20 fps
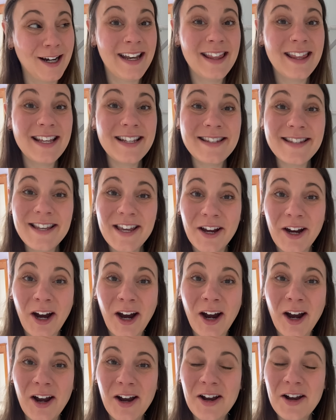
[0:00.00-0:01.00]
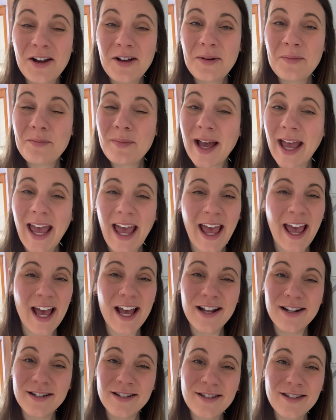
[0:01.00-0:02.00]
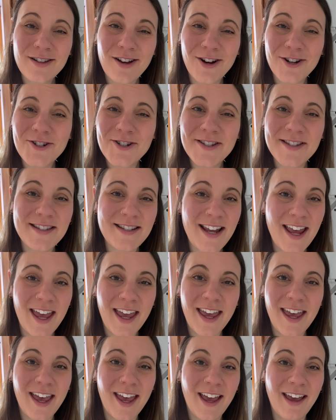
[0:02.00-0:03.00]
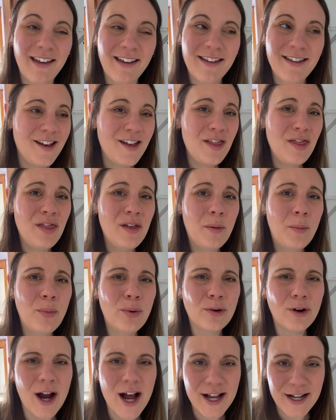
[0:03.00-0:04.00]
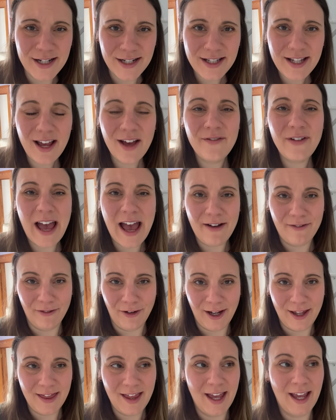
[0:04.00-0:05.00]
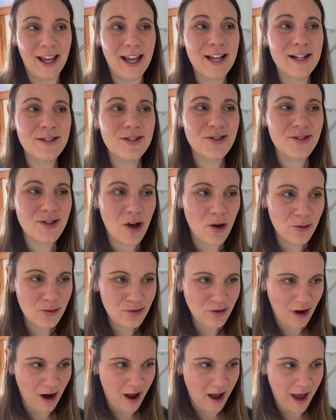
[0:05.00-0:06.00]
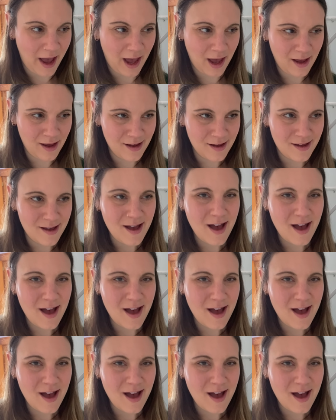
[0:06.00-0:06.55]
This year, my hands are just taking the brunt of everything. It's so dry.